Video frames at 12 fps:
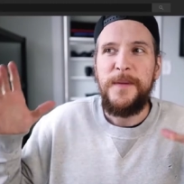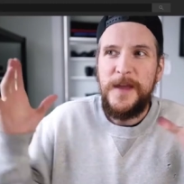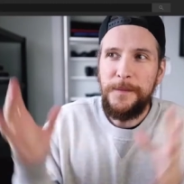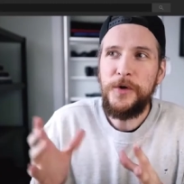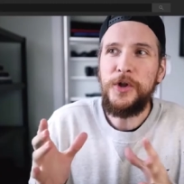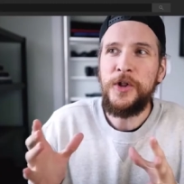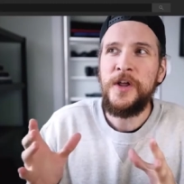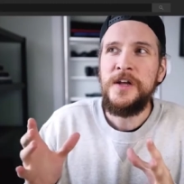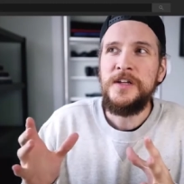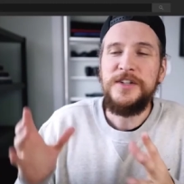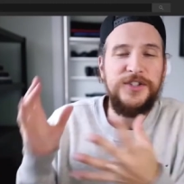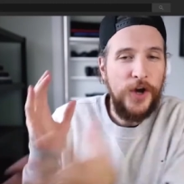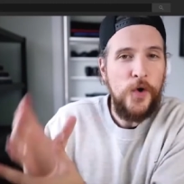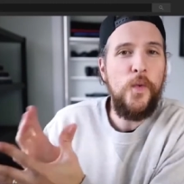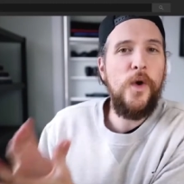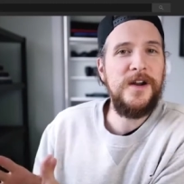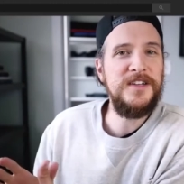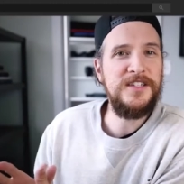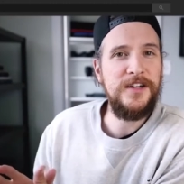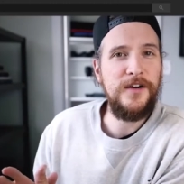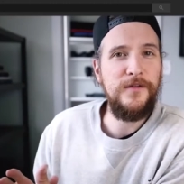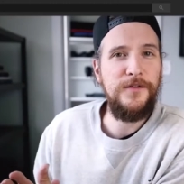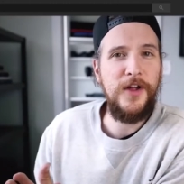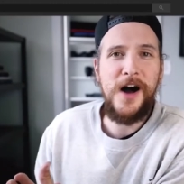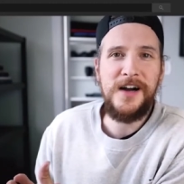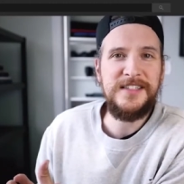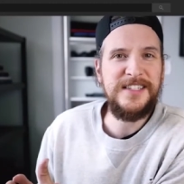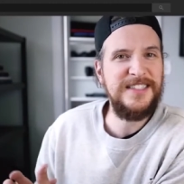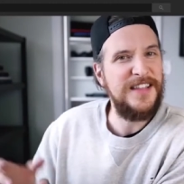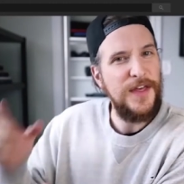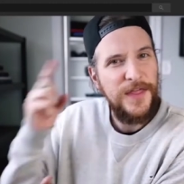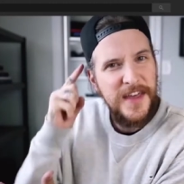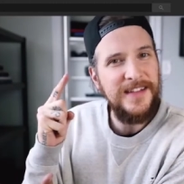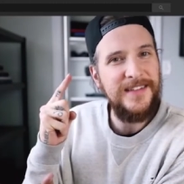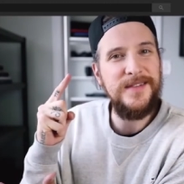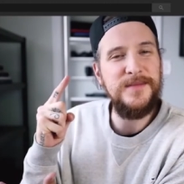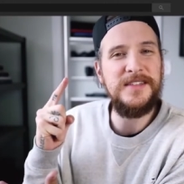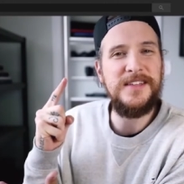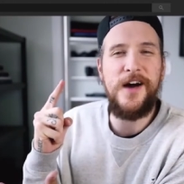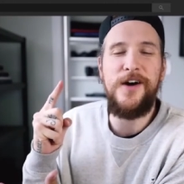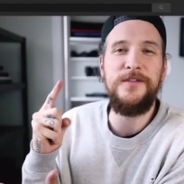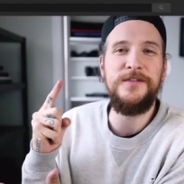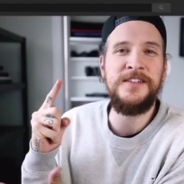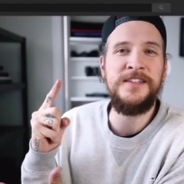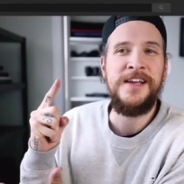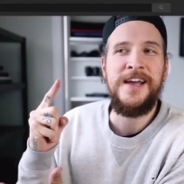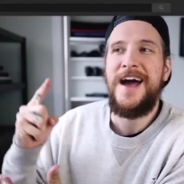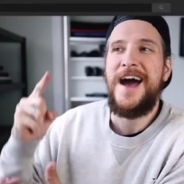people don't want to start vlogs because they think to themselves,